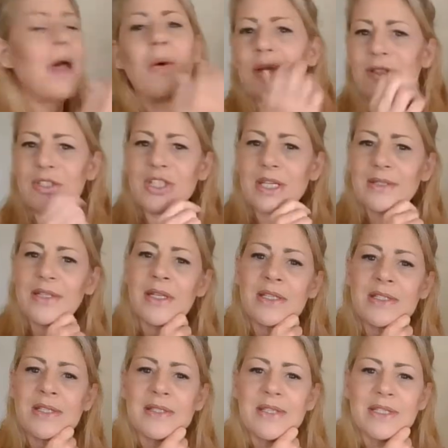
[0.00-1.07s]
Oh, geez, and
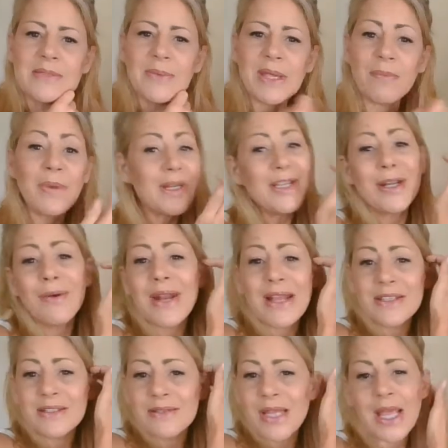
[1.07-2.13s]
it's a 6P. But you know what? I
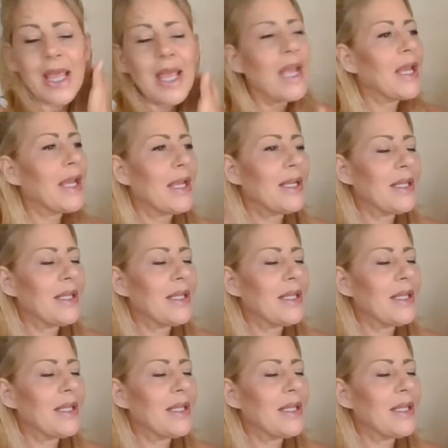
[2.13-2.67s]
just,